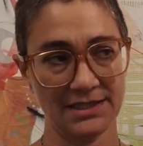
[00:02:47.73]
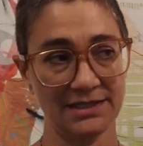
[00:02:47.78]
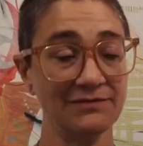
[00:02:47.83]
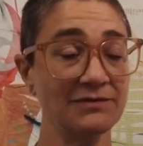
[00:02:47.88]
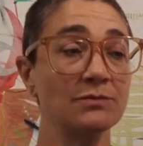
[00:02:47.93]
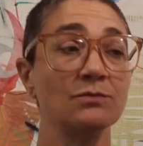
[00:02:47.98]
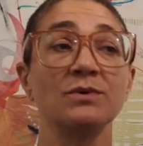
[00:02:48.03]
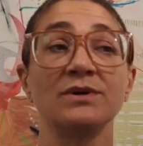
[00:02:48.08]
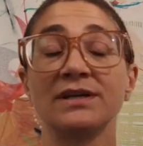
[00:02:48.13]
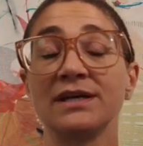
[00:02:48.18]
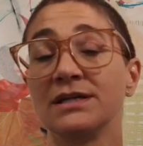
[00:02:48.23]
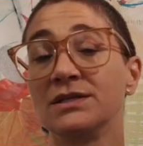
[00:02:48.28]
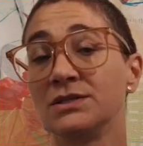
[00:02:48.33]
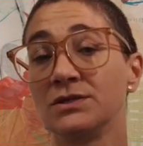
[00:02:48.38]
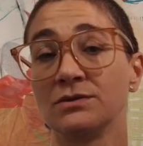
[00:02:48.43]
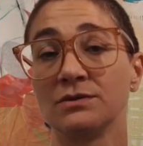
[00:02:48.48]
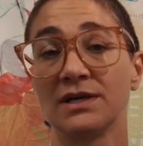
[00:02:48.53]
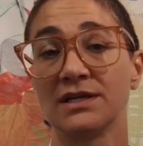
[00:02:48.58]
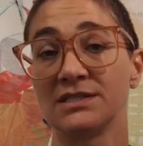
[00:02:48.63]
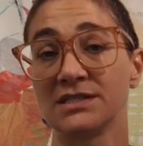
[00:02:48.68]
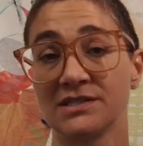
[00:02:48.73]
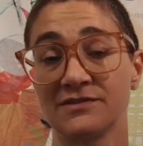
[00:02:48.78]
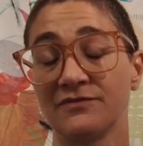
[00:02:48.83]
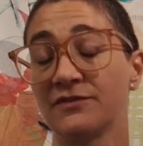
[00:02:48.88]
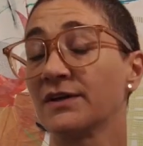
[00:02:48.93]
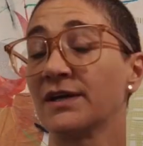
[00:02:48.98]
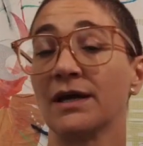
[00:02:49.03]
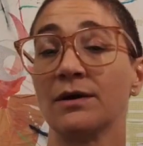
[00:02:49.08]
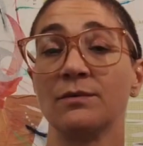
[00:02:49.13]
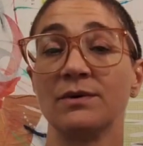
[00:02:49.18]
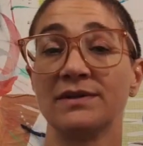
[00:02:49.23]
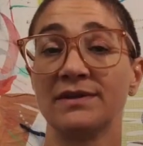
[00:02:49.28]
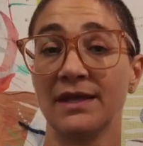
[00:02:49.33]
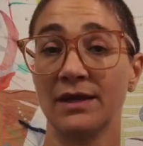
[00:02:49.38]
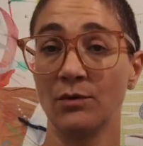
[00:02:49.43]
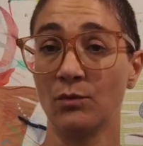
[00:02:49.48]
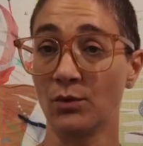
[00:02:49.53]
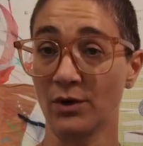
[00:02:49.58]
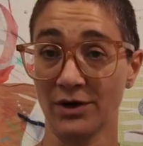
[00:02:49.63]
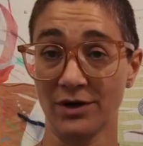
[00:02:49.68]
Even when I do, I just forget what
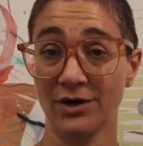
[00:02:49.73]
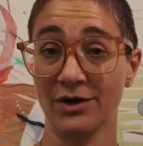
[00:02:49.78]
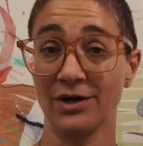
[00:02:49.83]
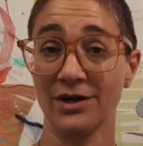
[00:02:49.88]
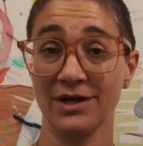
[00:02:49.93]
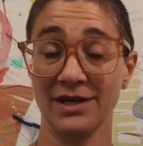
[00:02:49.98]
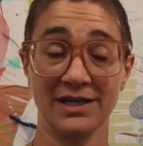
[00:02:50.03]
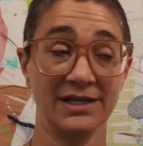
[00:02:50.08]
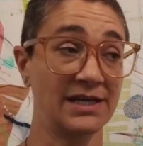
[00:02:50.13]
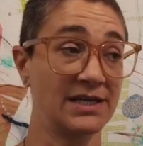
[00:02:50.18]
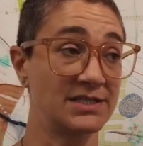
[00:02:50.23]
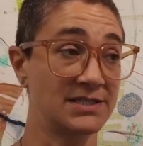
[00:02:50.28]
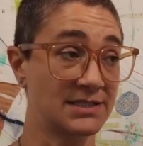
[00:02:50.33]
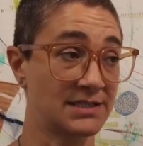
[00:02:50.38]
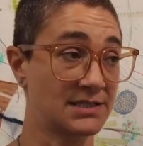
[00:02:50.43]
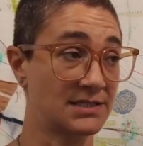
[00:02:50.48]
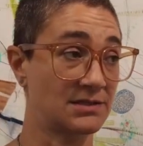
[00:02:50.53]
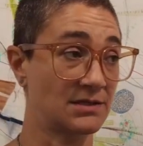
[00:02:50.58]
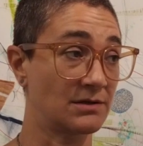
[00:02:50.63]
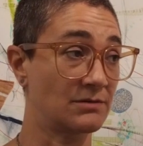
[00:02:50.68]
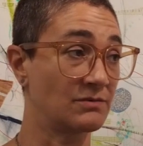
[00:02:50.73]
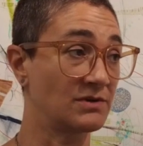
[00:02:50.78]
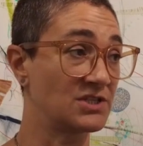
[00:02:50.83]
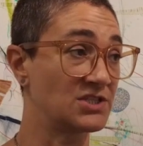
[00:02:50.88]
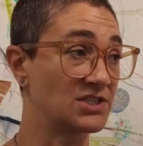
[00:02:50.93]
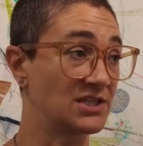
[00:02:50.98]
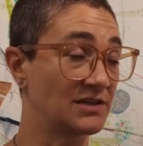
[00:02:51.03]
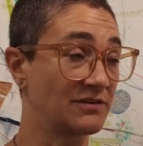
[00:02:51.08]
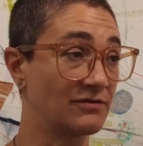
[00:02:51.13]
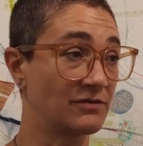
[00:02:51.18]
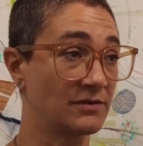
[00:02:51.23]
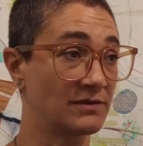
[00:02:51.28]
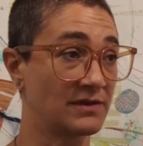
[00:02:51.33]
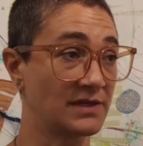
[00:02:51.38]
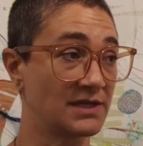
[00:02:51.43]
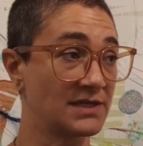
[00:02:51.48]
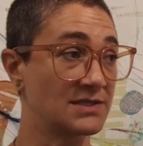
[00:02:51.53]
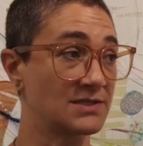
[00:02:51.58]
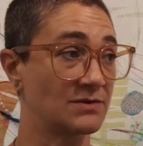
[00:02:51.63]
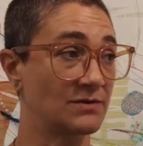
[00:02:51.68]
they were, and I just start reaching for
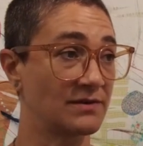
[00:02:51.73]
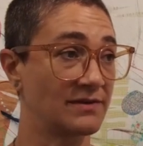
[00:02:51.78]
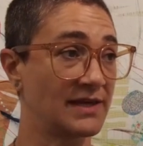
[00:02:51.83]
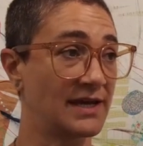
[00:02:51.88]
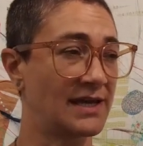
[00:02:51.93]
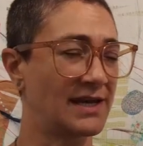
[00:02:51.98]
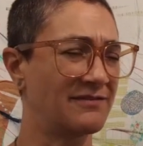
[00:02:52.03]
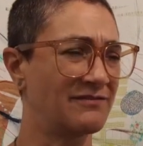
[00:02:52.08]
this or that.